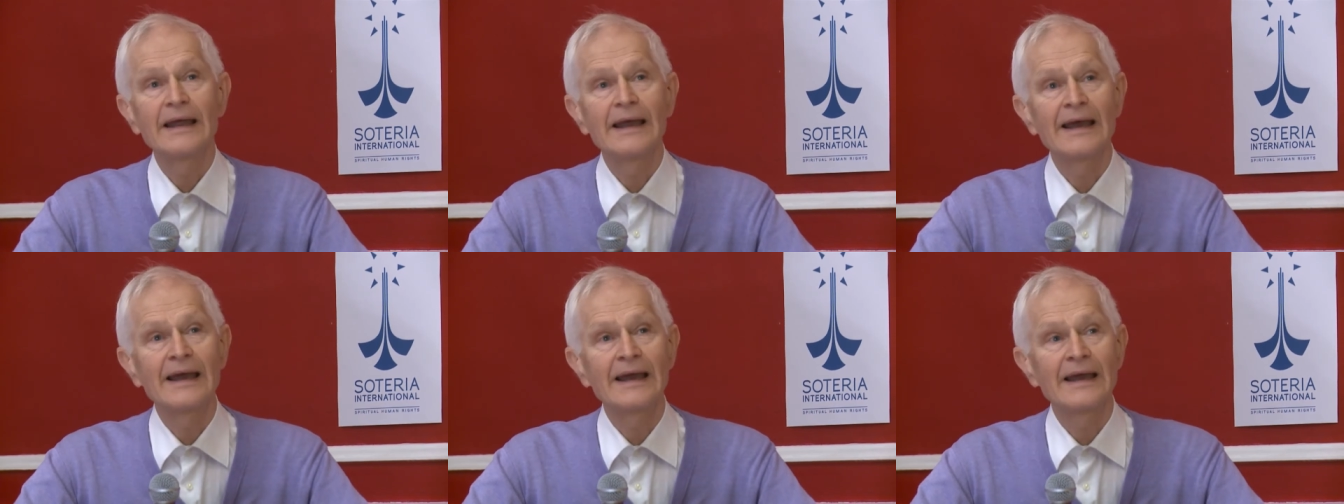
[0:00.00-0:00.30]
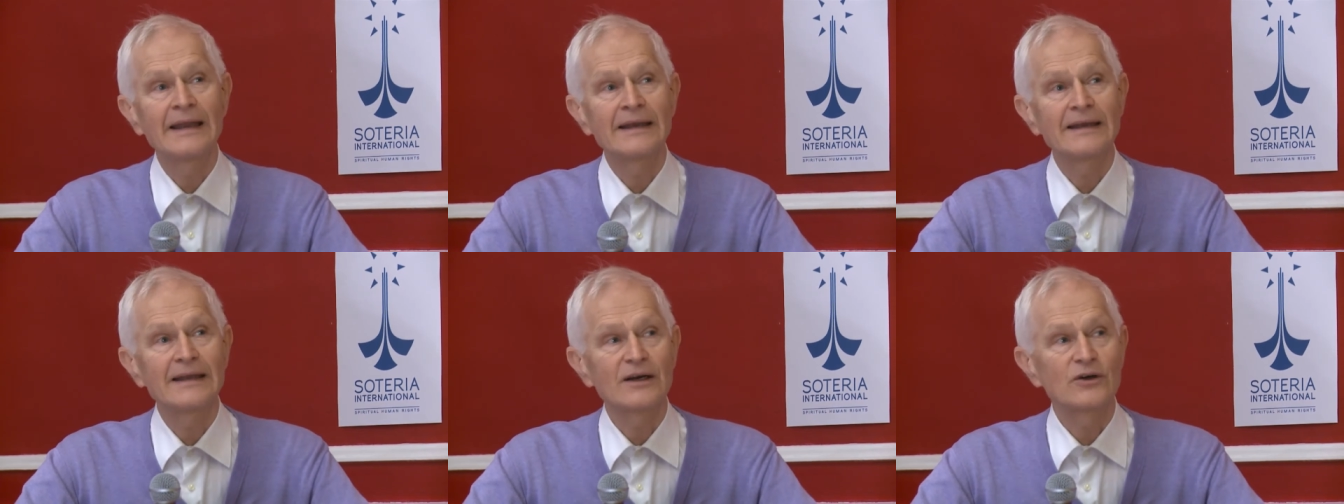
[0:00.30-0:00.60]

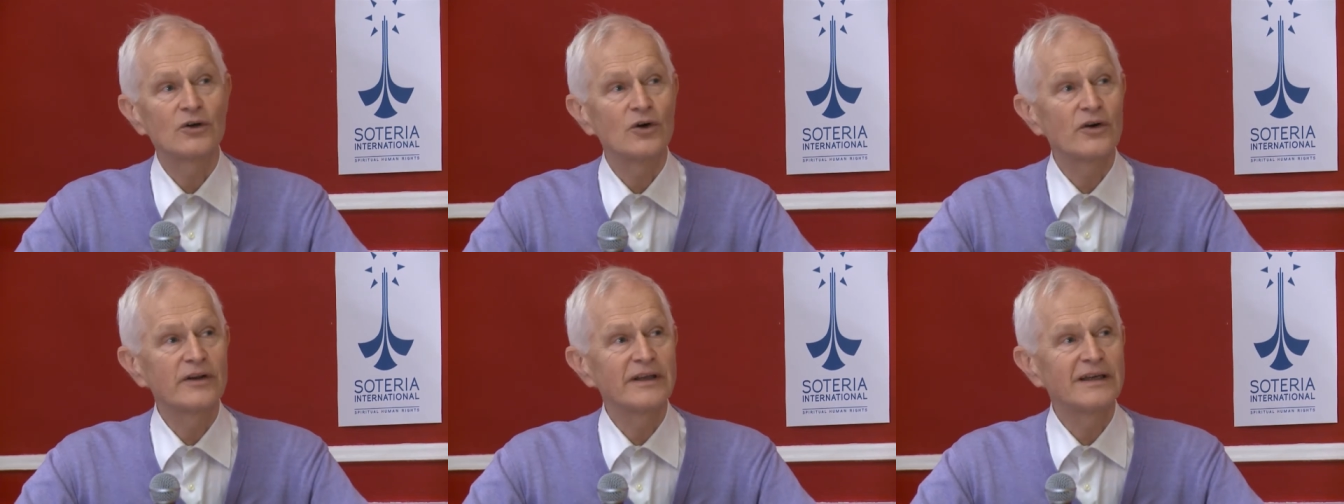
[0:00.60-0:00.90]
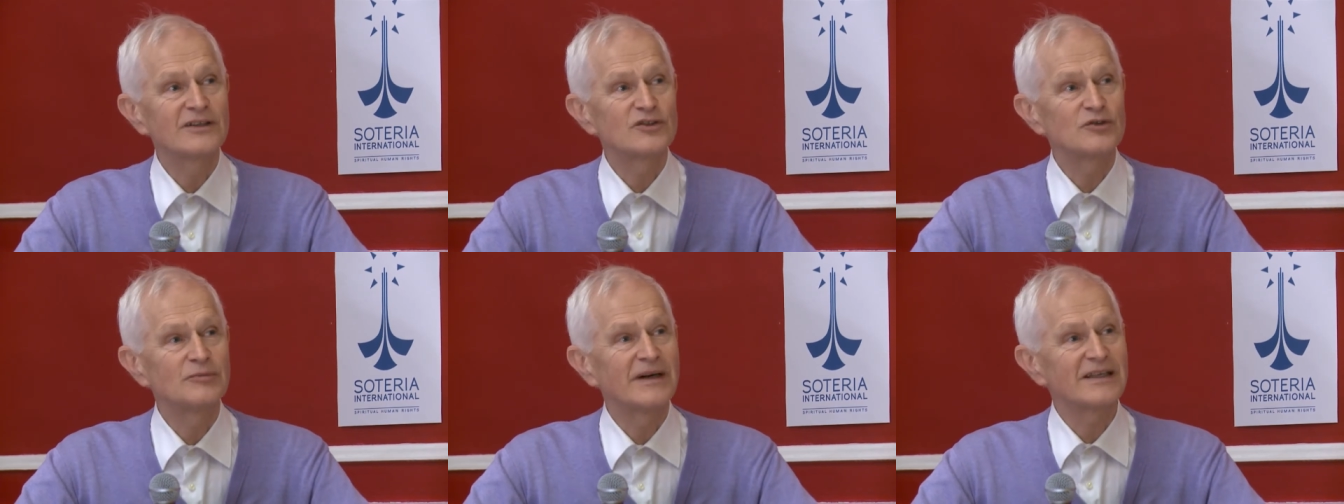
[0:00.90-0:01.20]
And
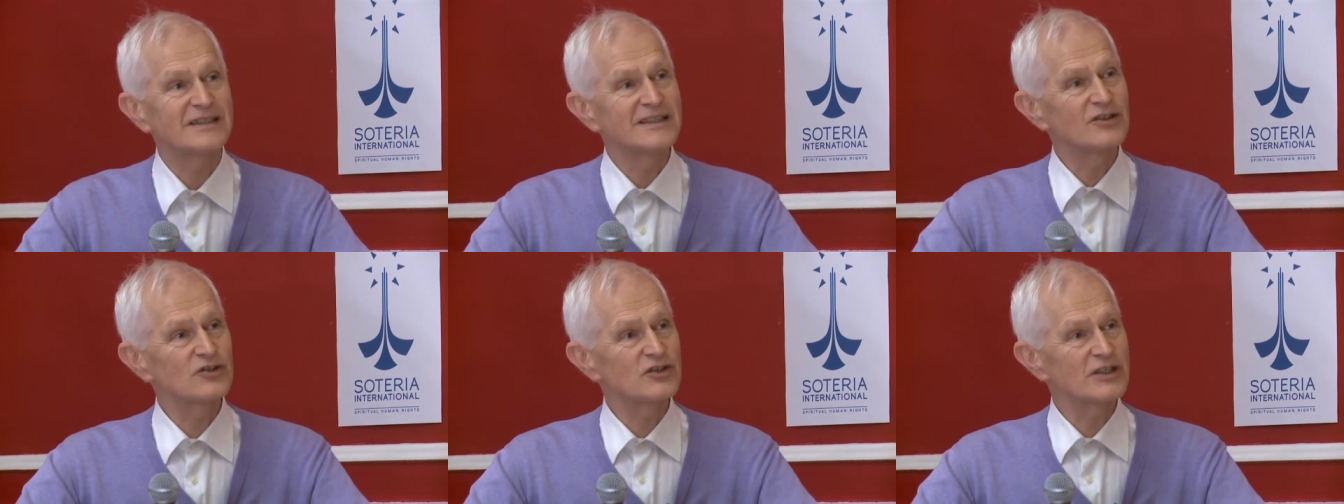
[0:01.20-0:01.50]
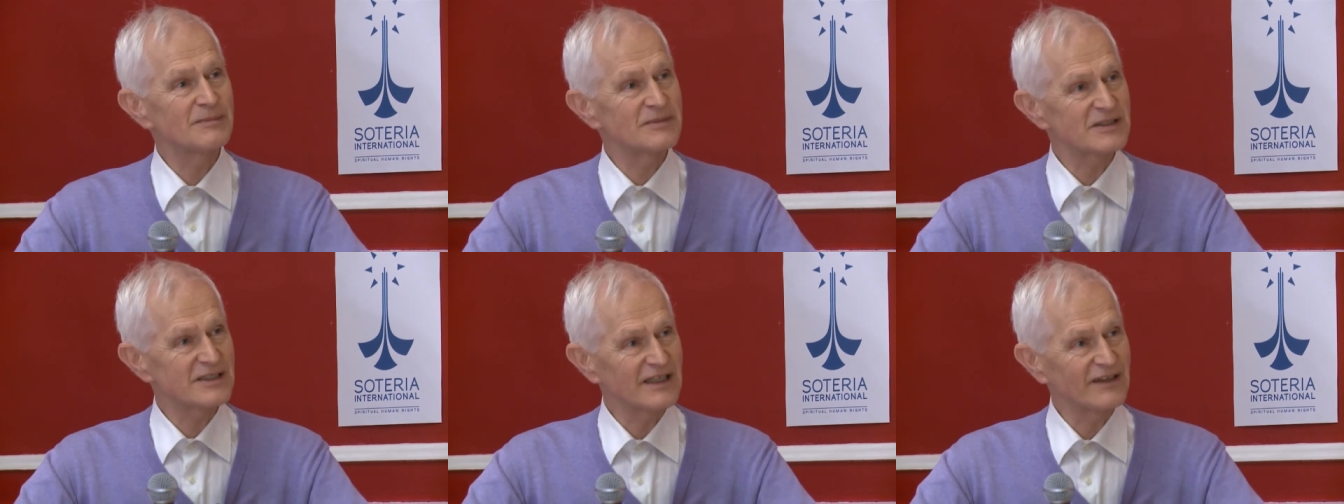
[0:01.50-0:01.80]
according to Martinus
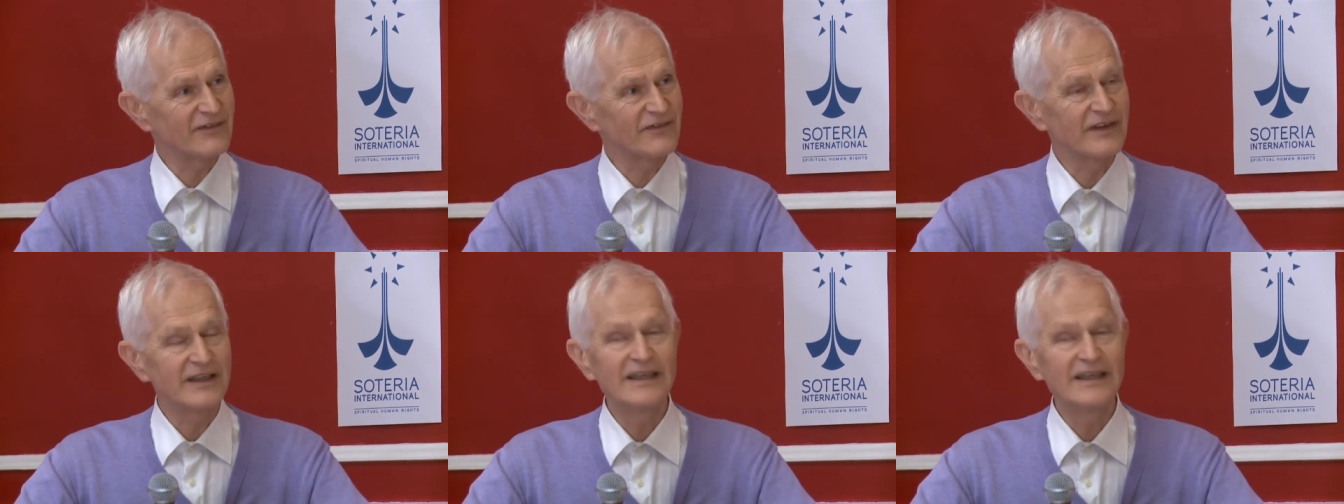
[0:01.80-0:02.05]
himself,